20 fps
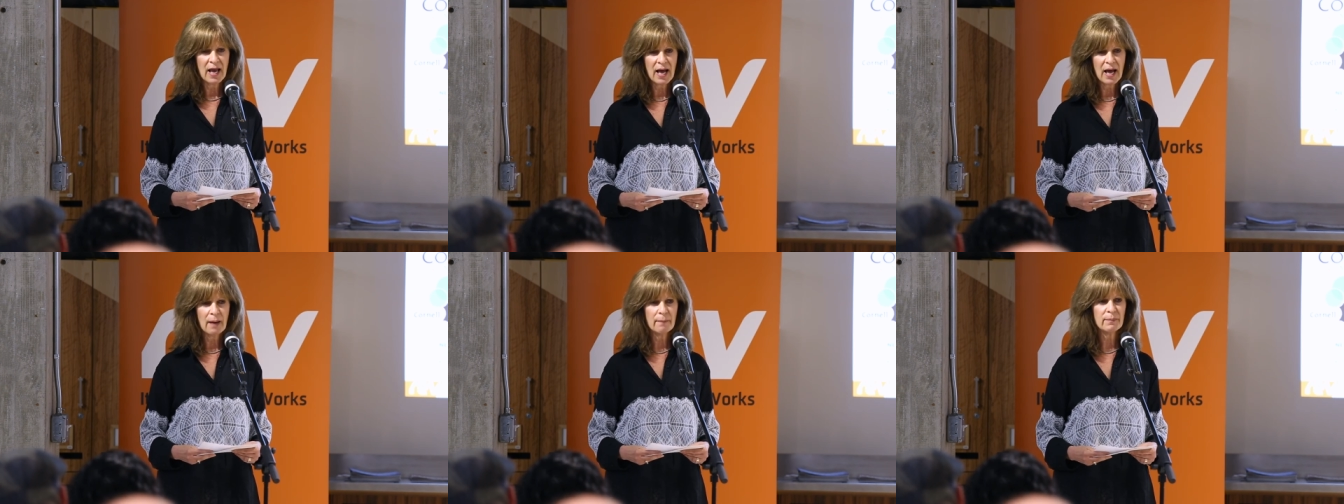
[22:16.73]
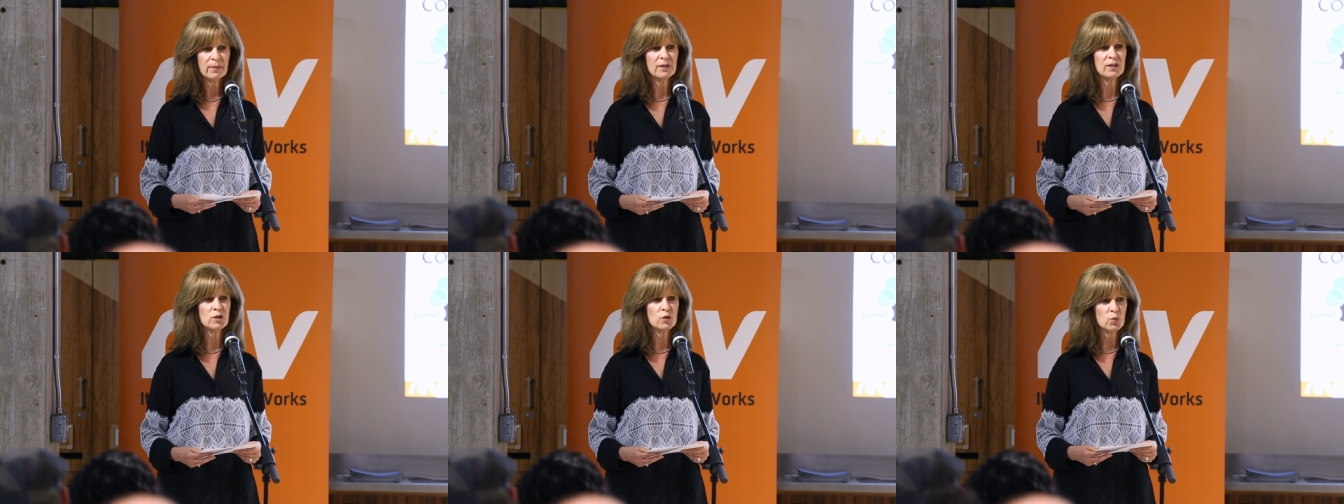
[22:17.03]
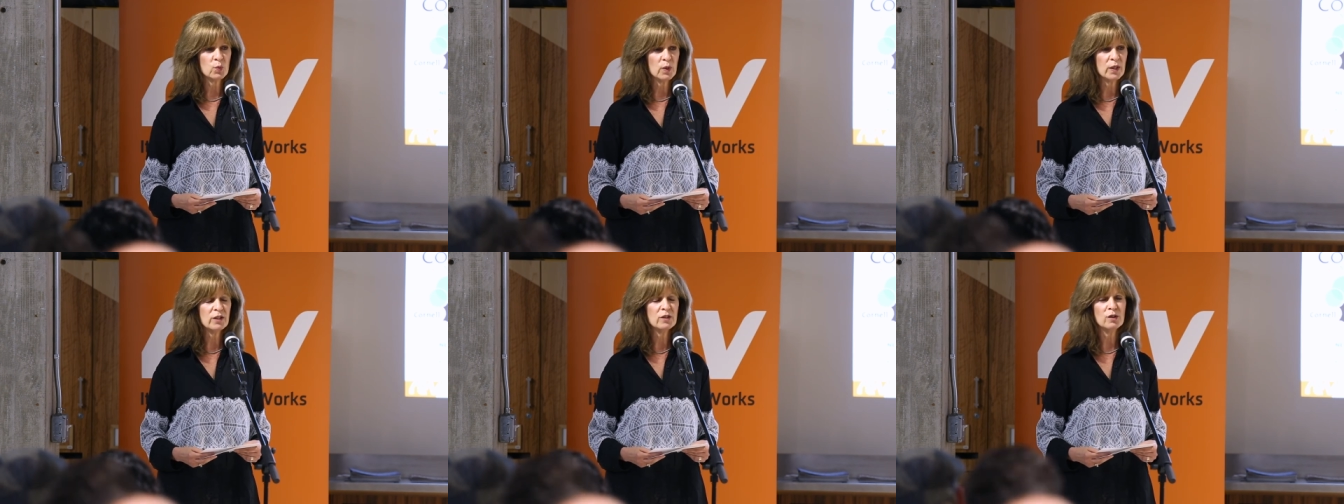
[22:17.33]

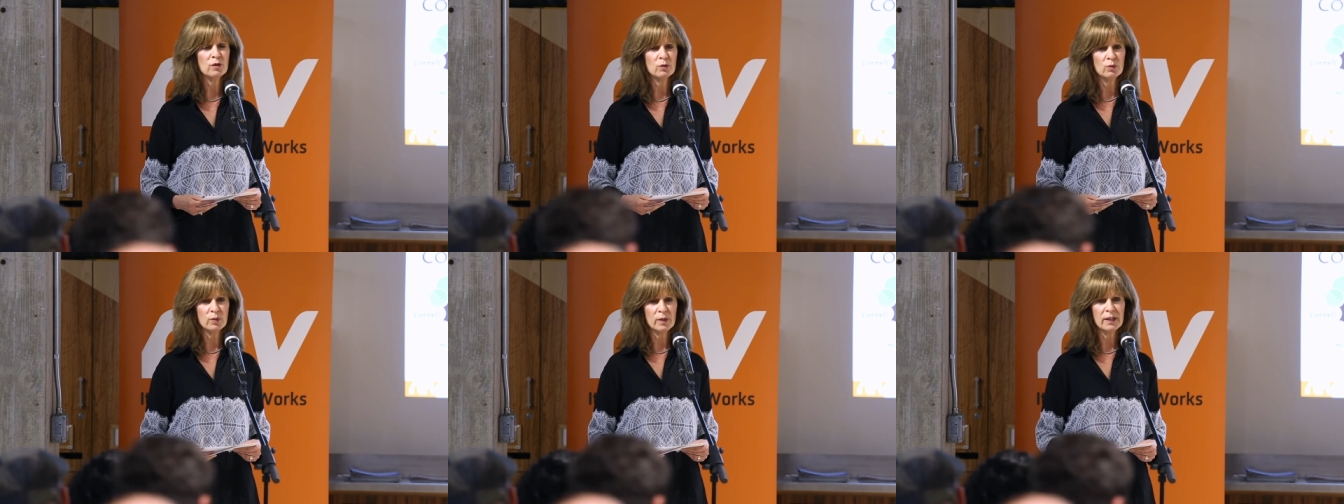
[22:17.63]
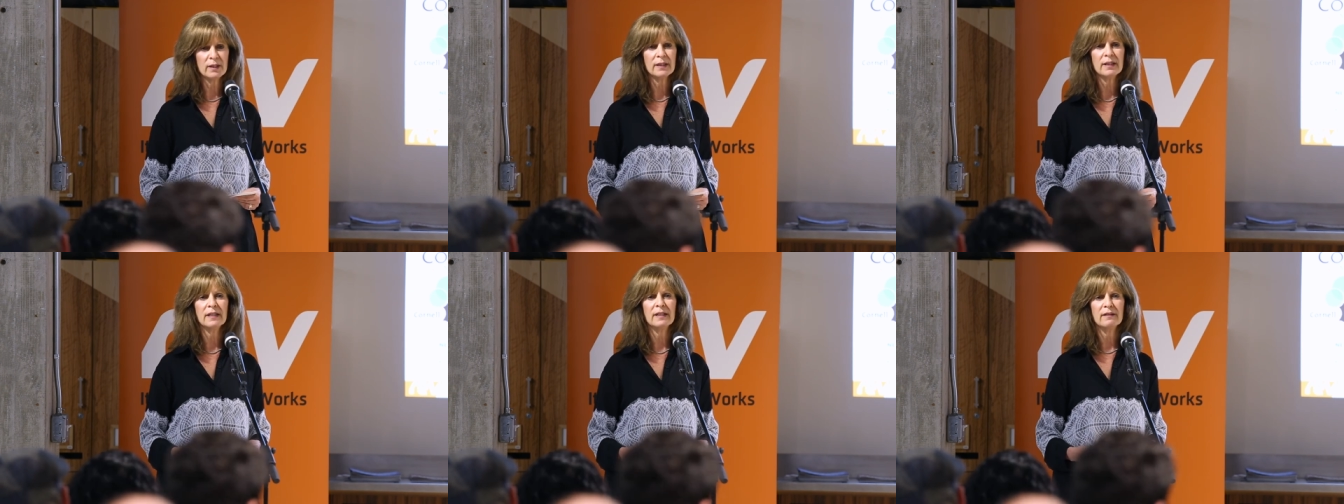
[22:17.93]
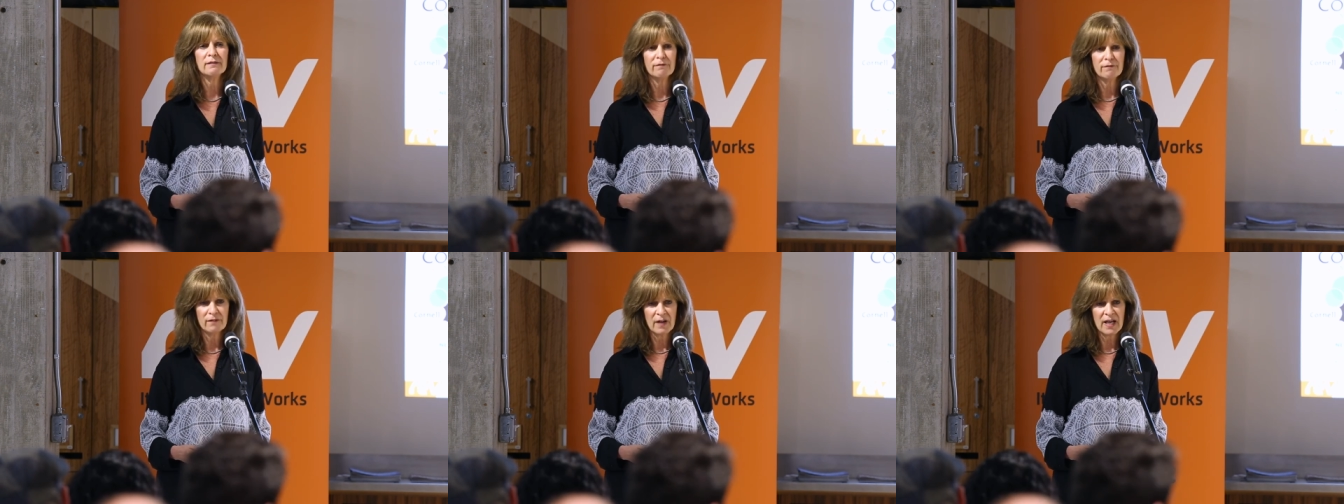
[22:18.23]
happens when you really
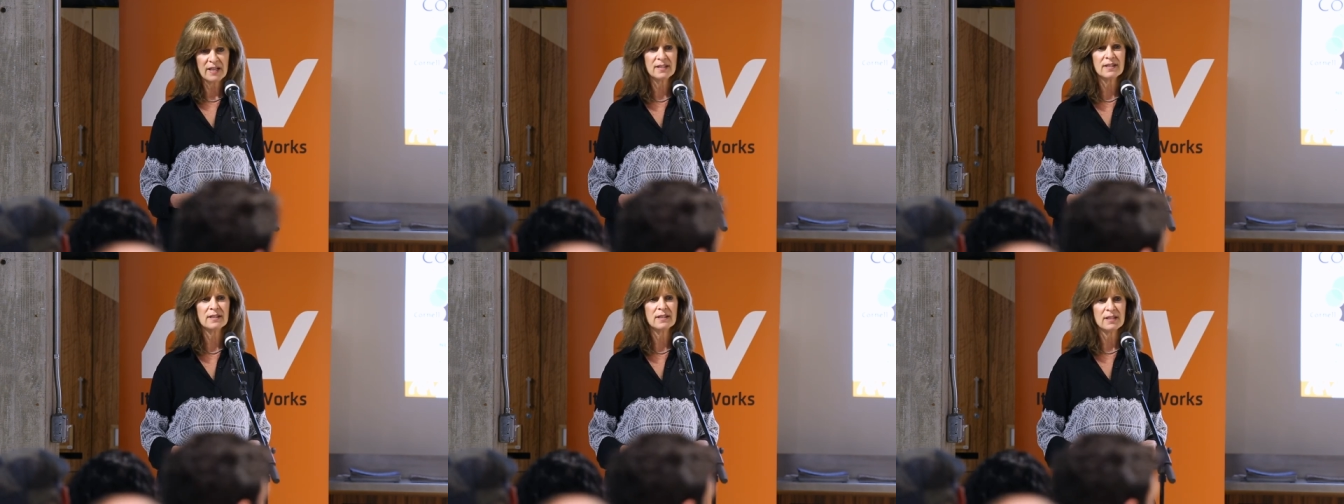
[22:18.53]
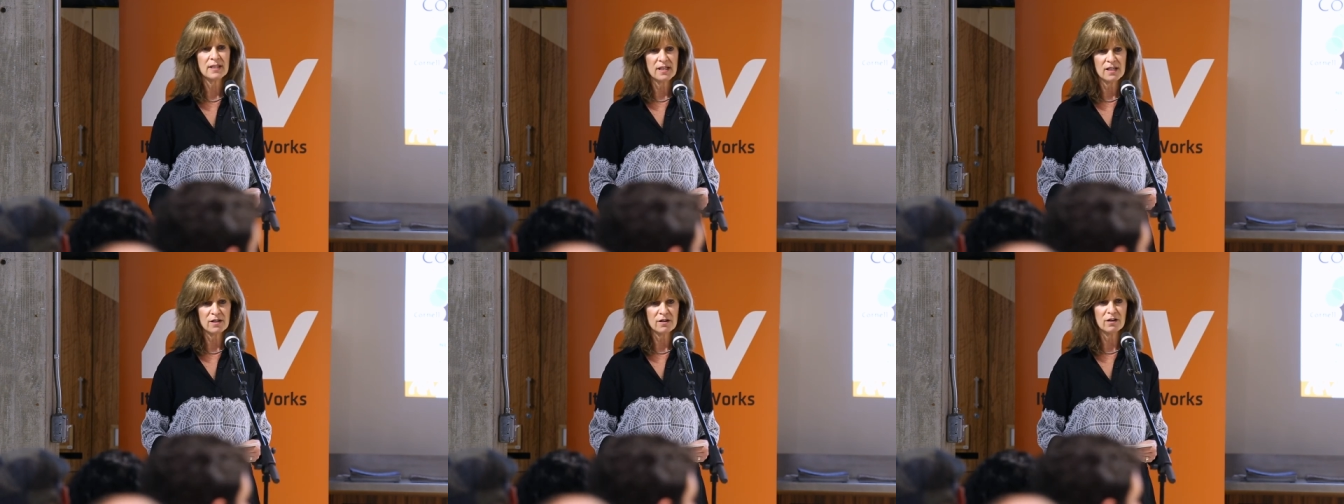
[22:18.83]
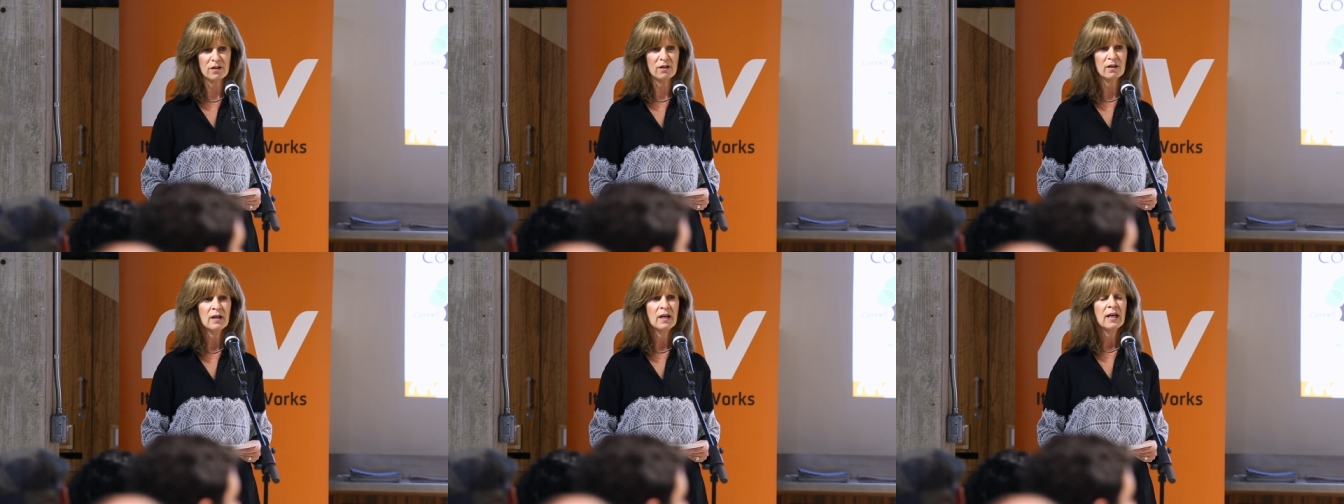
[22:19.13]
invest
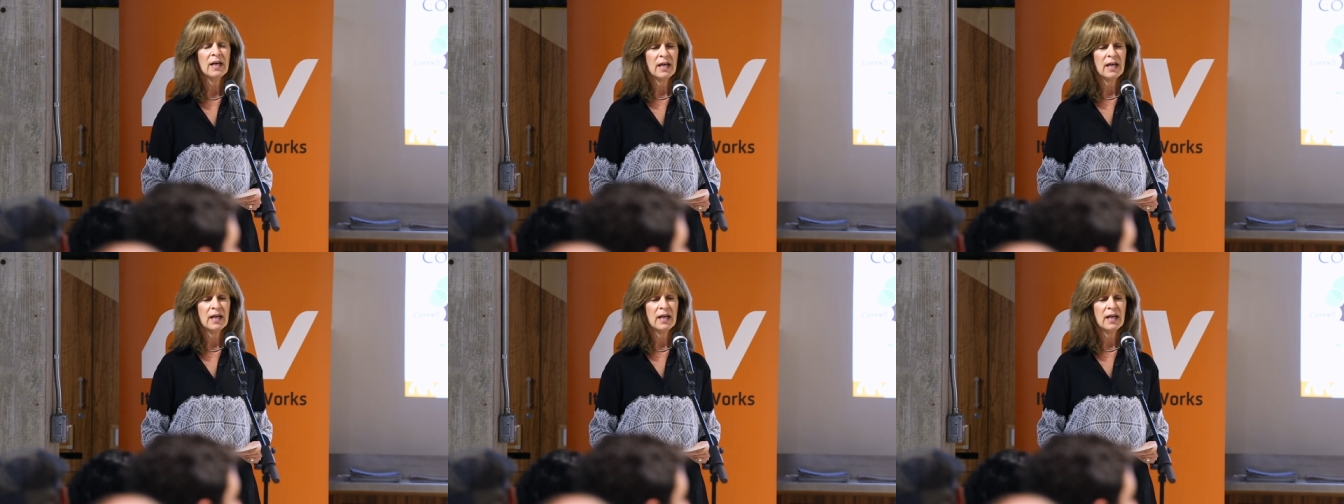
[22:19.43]
here.